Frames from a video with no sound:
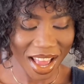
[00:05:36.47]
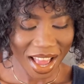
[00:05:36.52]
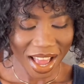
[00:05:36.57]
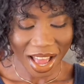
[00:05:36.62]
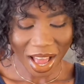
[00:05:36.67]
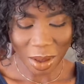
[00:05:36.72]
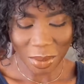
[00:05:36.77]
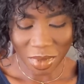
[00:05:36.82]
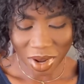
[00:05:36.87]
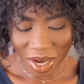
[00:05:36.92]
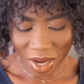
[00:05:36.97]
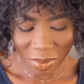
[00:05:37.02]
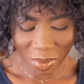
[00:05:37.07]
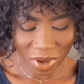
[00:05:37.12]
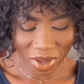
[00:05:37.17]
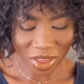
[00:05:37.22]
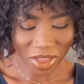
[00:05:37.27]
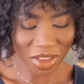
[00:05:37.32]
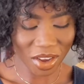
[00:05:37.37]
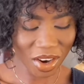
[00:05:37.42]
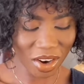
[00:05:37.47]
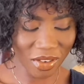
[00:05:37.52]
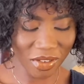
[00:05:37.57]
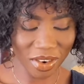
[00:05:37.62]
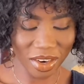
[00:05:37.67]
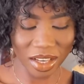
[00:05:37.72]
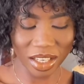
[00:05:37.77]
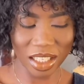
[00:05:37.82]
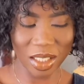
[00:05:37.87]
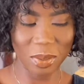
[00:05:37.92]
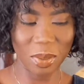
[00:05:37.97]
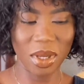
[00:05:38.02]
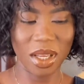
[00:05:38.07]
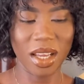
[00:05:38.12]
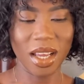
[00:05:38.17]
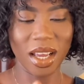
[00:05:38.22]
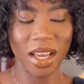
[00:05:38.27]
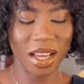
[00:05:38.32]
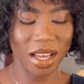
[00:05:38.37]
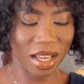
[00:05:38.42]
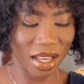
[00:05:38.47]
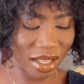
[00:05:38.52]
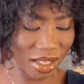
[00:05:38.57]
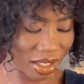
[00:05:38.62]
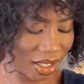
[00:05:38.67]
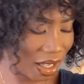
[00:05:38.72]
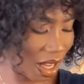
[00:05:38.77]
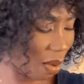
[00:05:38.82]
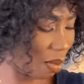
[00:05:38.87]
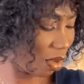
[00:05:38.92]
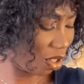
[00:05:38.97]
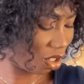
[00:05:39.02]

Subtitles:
I'm a little bit nervous because I'm a